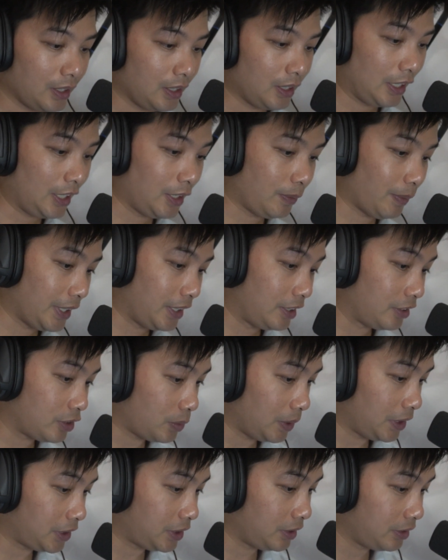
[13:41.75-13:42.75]
Anyway, his
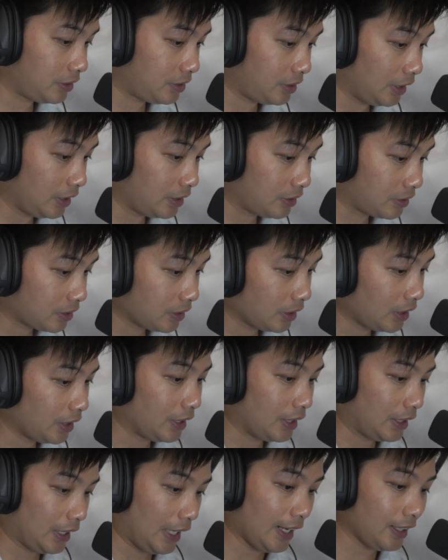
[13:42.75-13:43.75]
question says,
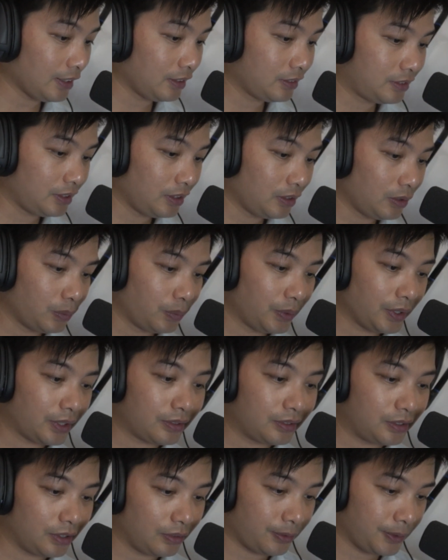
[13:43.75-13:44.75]
how to deal
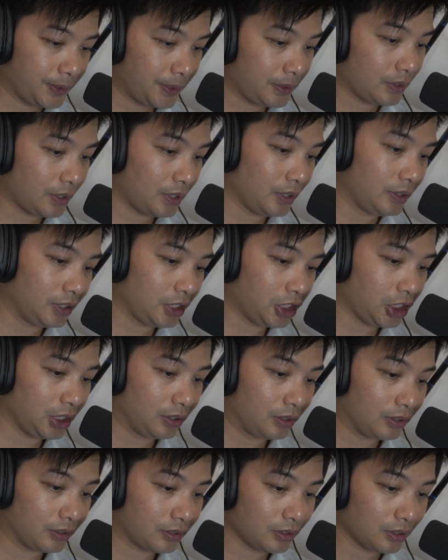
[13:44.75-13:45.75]
with different
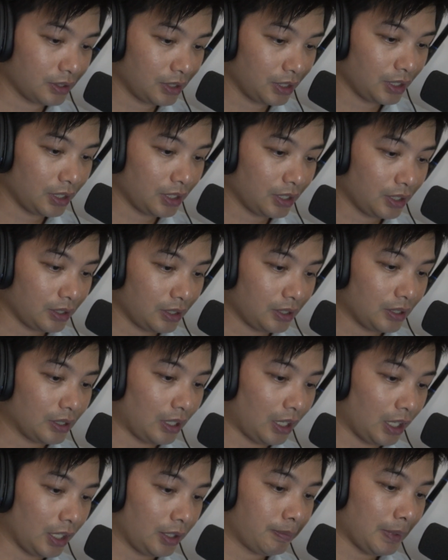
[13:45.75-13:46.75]
conditions.
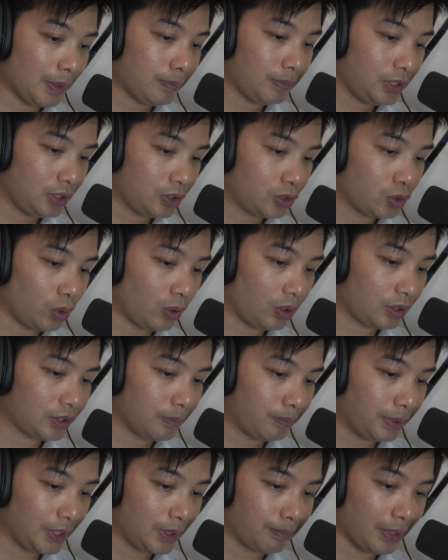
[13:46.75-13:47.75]
I remember you talked
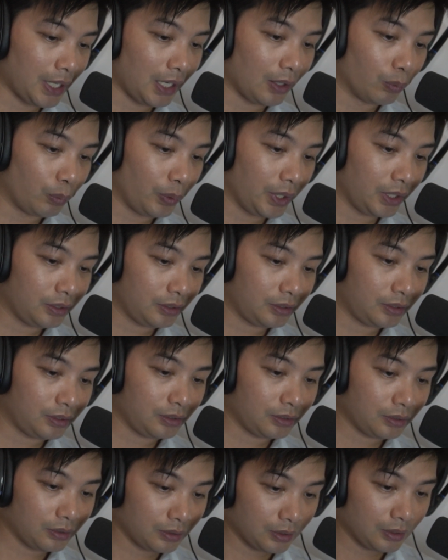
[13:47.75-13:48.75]
a bit about wind.
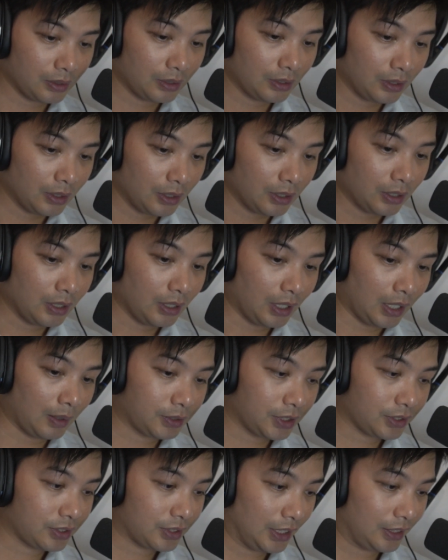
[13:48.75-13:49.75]
I'm
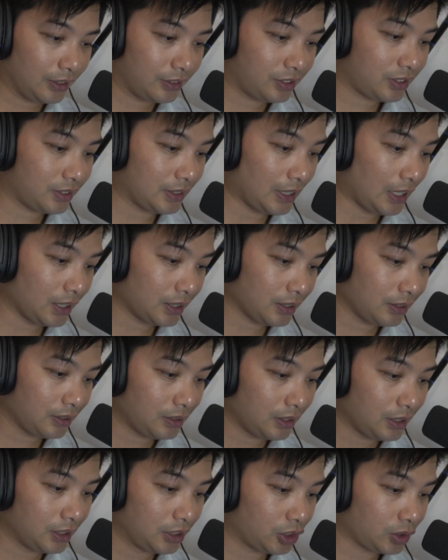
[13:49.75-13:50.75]
just getting
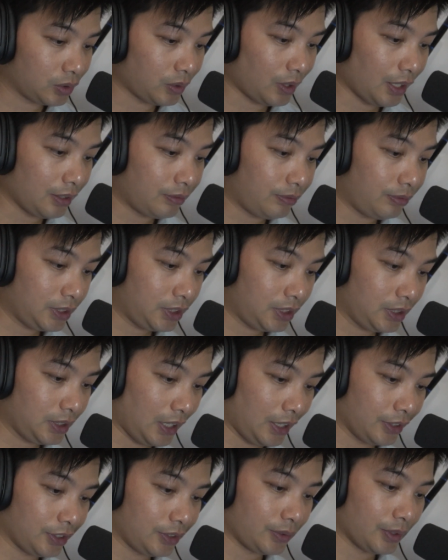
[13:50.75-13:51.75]
started and tried fishing
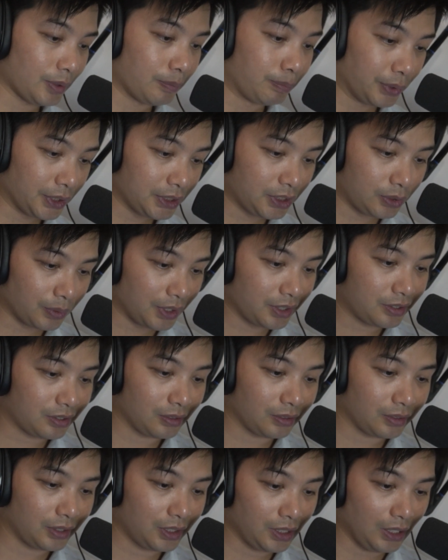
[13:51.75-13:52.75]
under a bridge
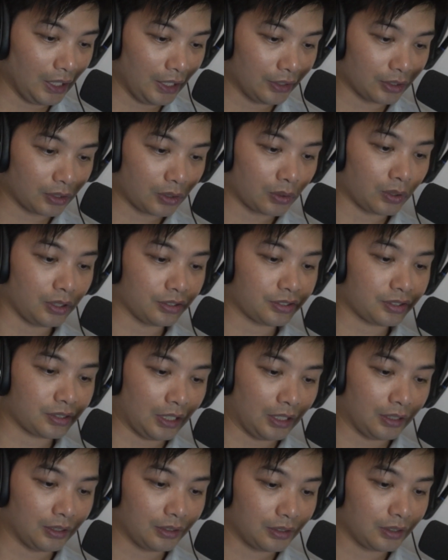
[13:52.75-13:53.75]
recently, and the cross
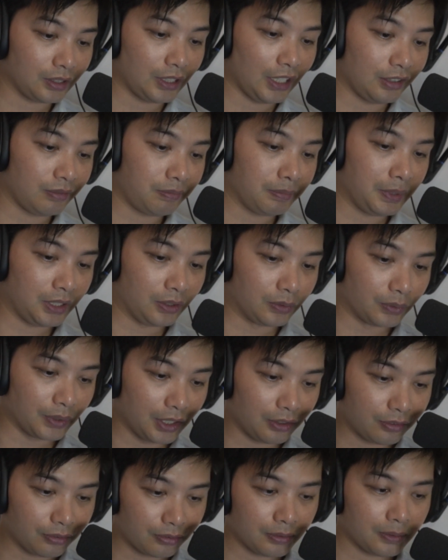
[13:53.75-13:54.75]
current gave me
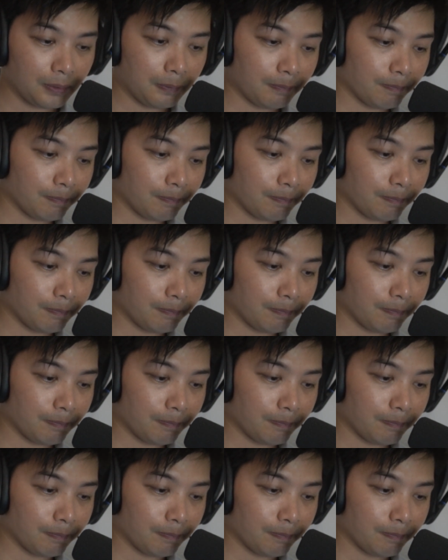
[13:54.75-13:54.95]
grief.